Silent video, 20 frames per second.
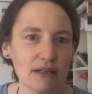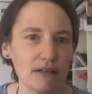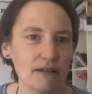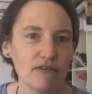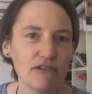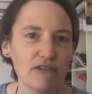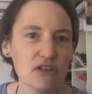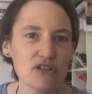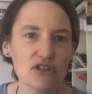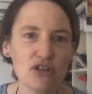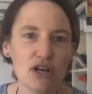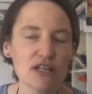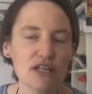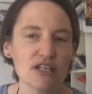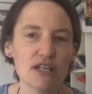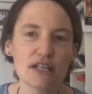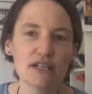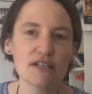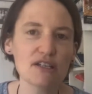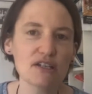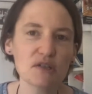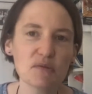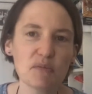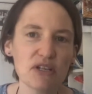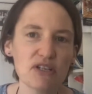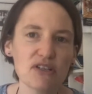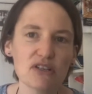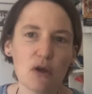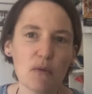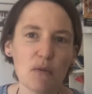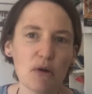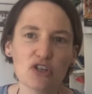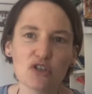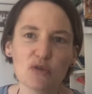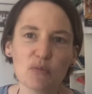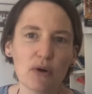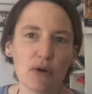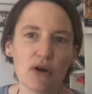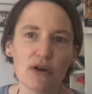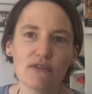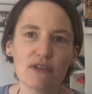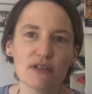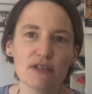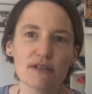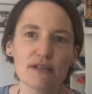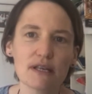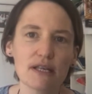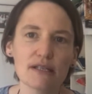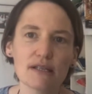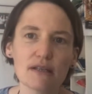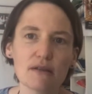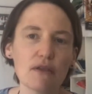frustration has just been so much a part of this season.